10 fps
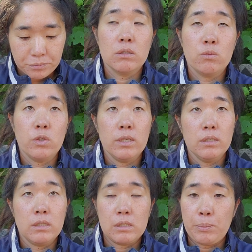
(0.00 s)
What
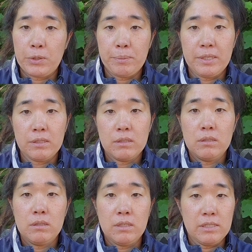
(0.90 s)
an experiment
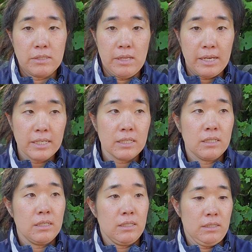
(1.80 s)
is like
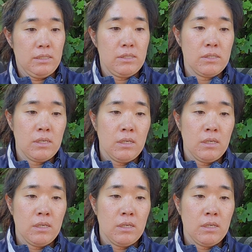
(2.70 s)
is,